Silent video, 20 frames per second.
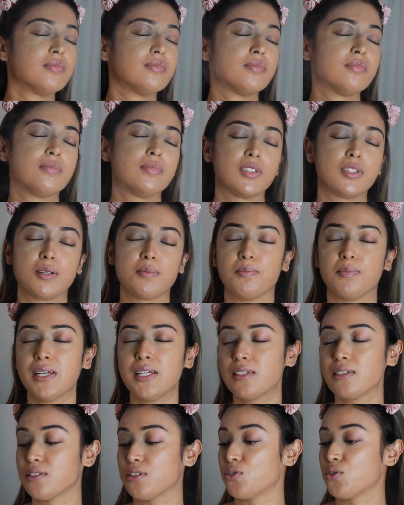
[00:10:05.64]
The
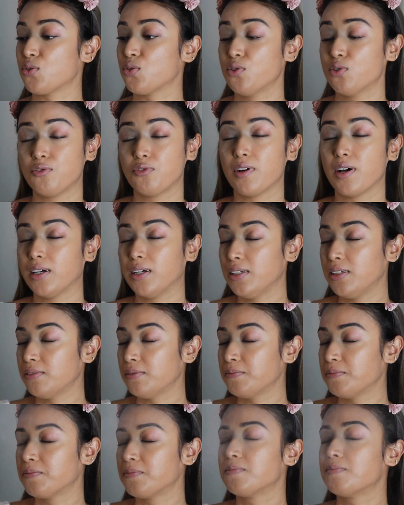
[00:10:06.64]
mist is so
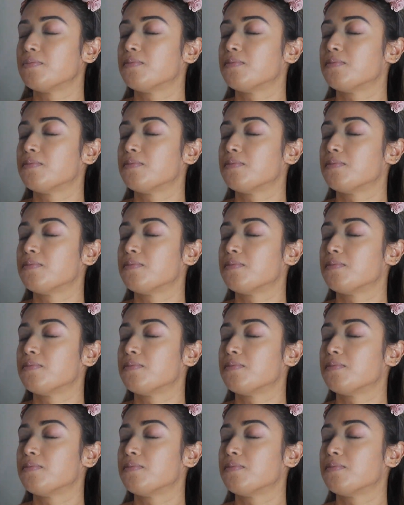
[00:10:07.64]
fine